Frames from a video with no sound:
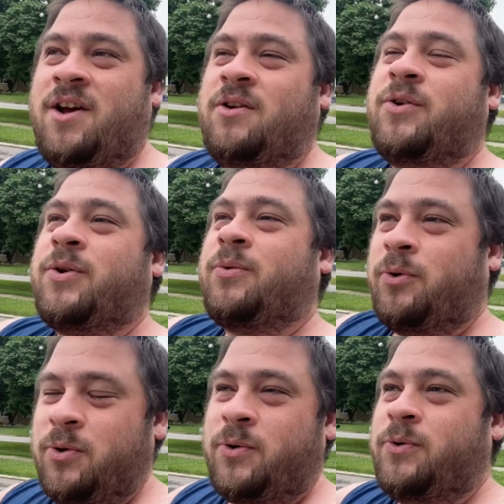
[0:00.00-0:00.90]

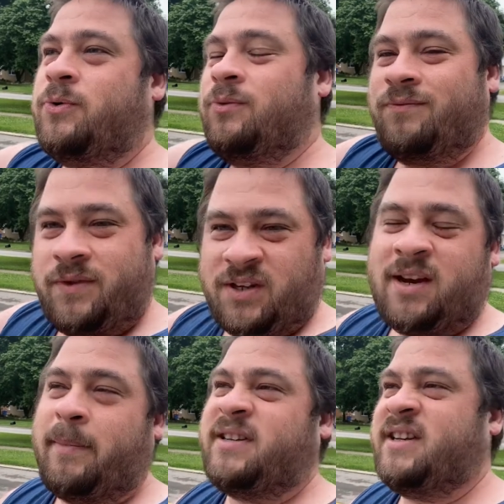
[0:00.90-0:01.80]
through the
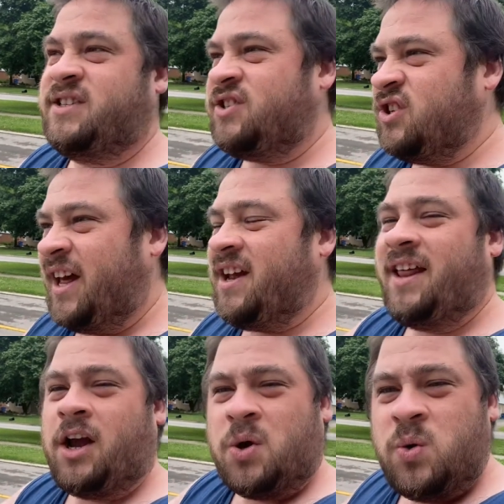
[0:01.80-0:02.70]
summer seasons do you like
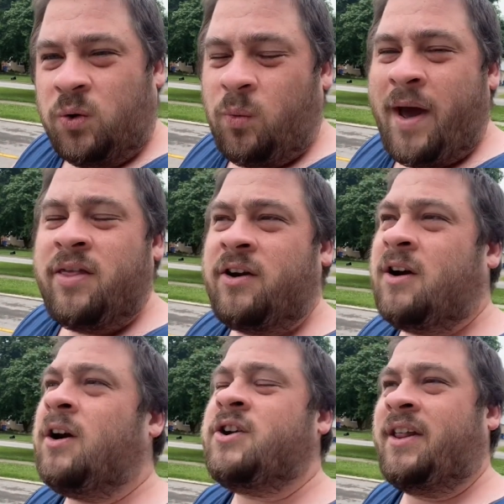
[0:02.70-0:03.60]
like a cool
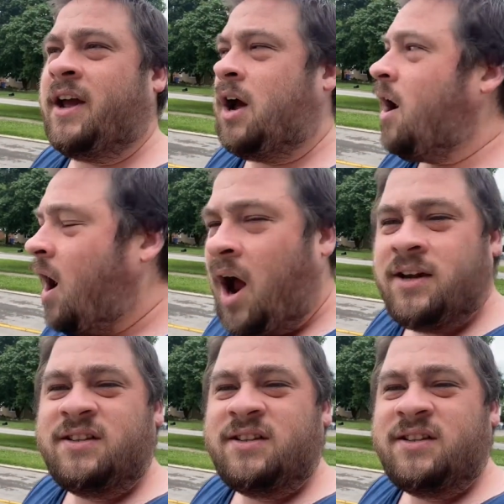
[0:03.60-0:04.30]
weather do you like a hot